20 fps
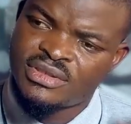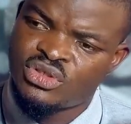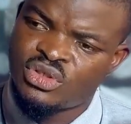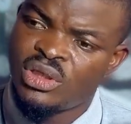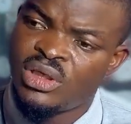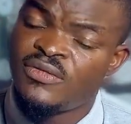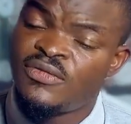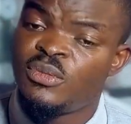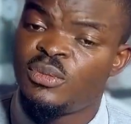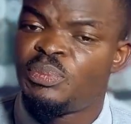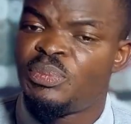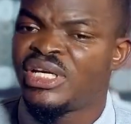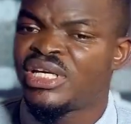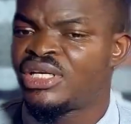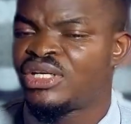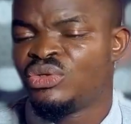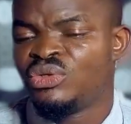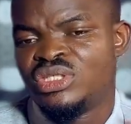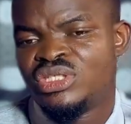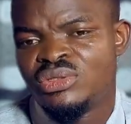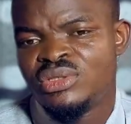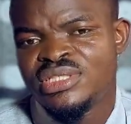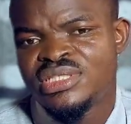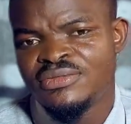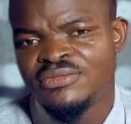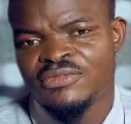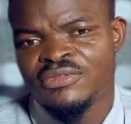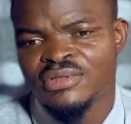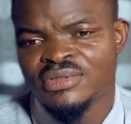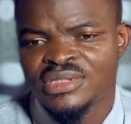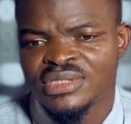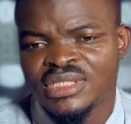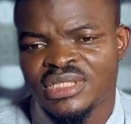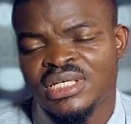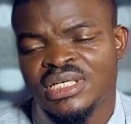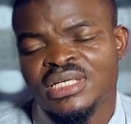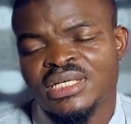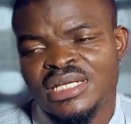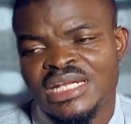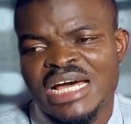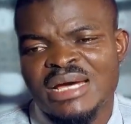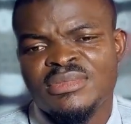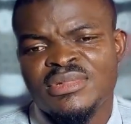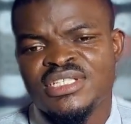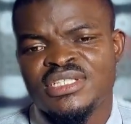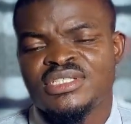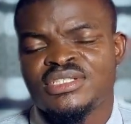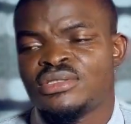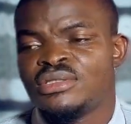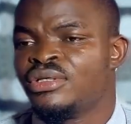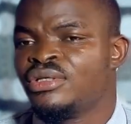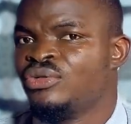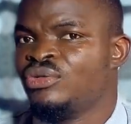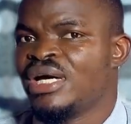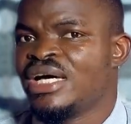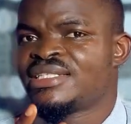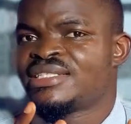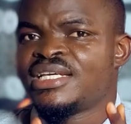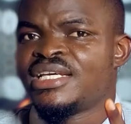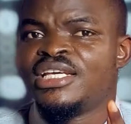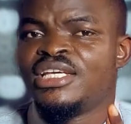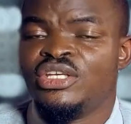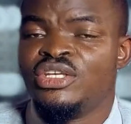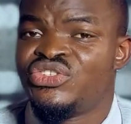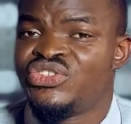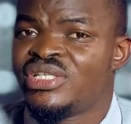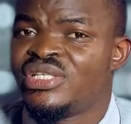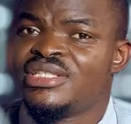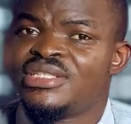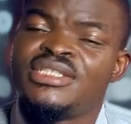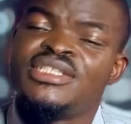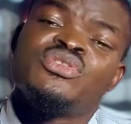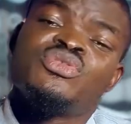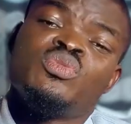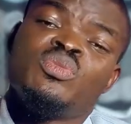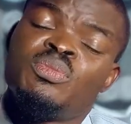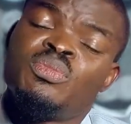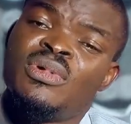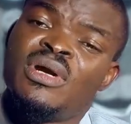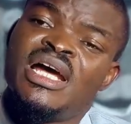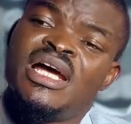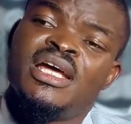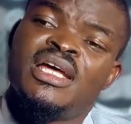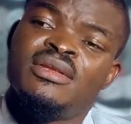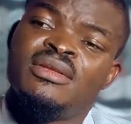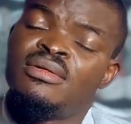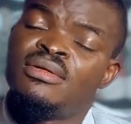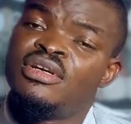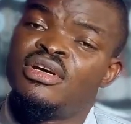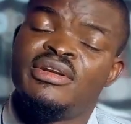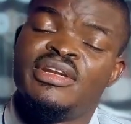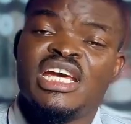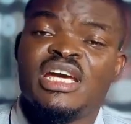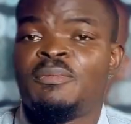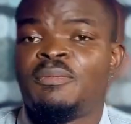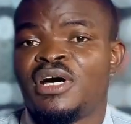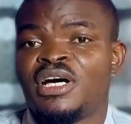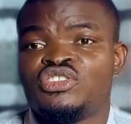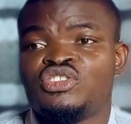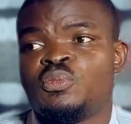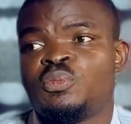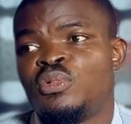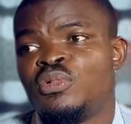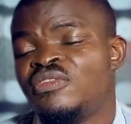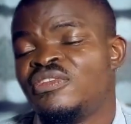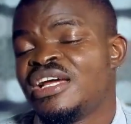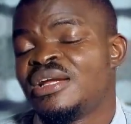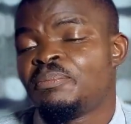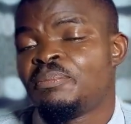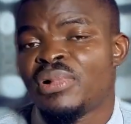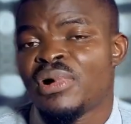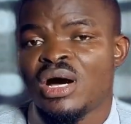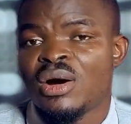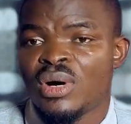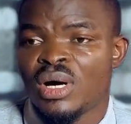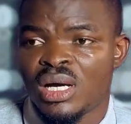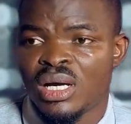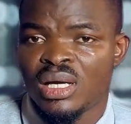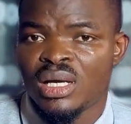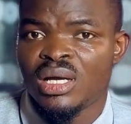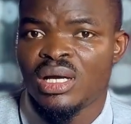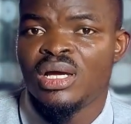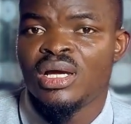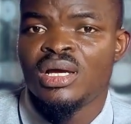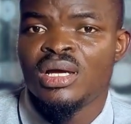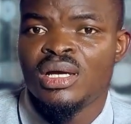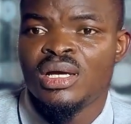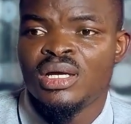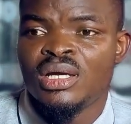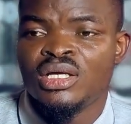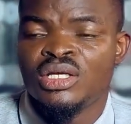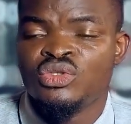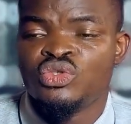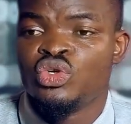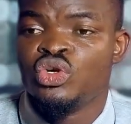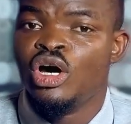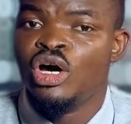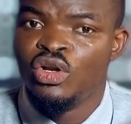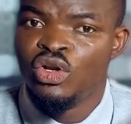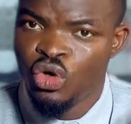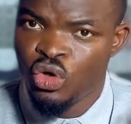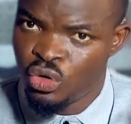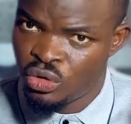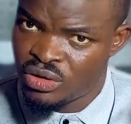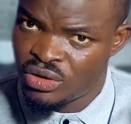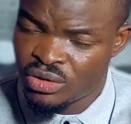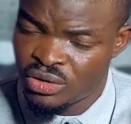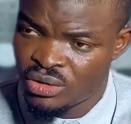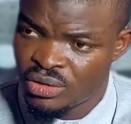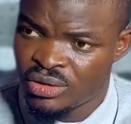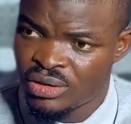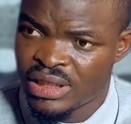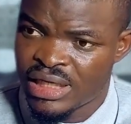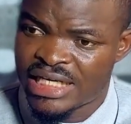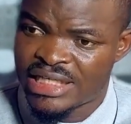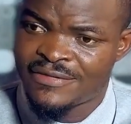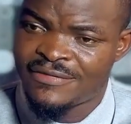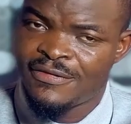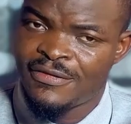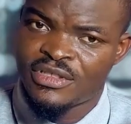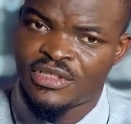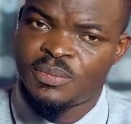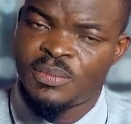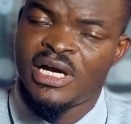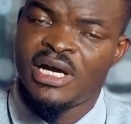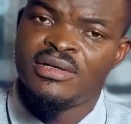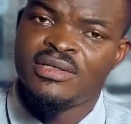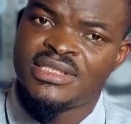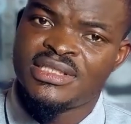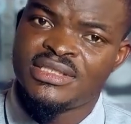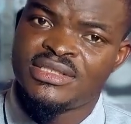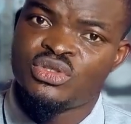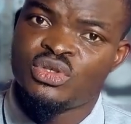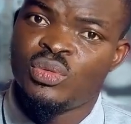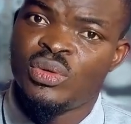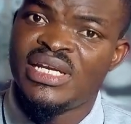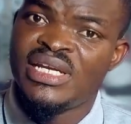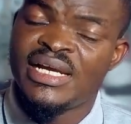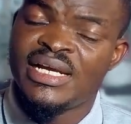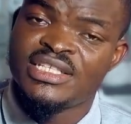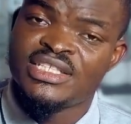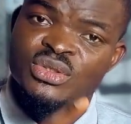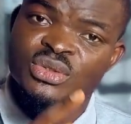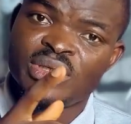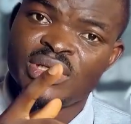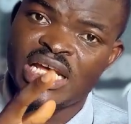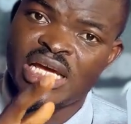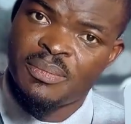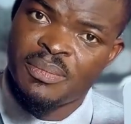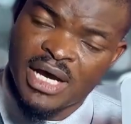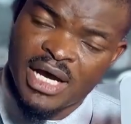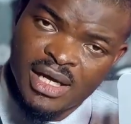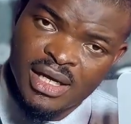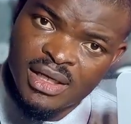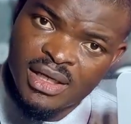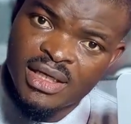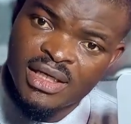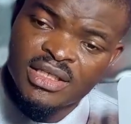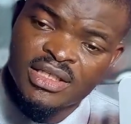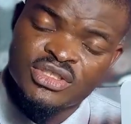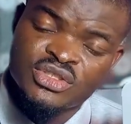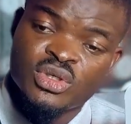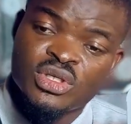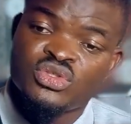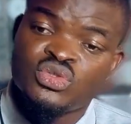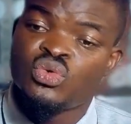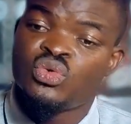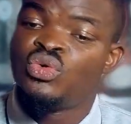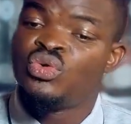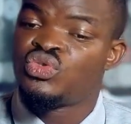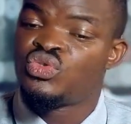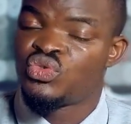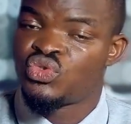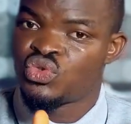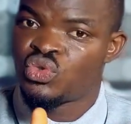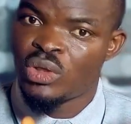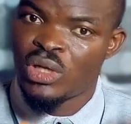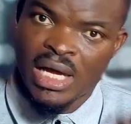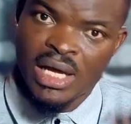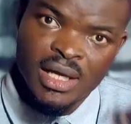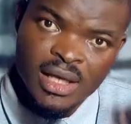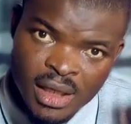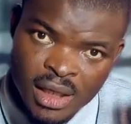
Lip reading: So if you pick utility first, that means you are saying utilities, your NEPA should provide power to your load as first priority. So when there is no NEPA, it's going to go to solar.